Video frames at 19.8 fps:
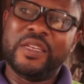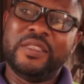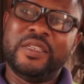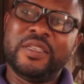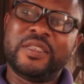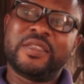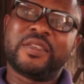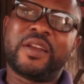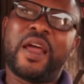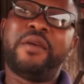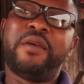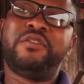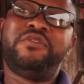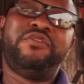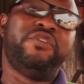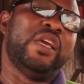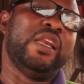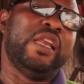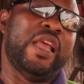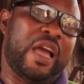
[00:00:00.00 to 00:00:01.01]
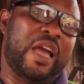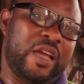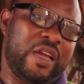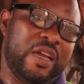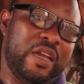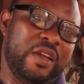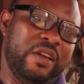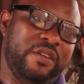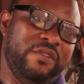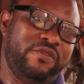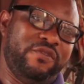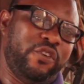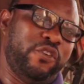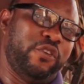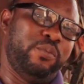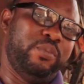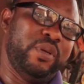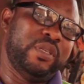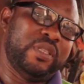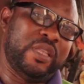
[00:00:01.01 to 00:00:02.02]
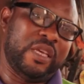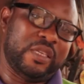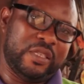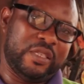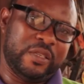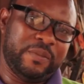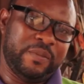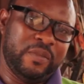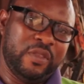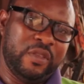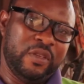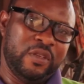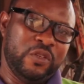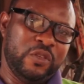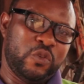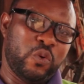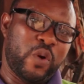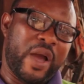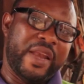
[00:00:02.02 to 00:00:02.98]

describes failure for your business. So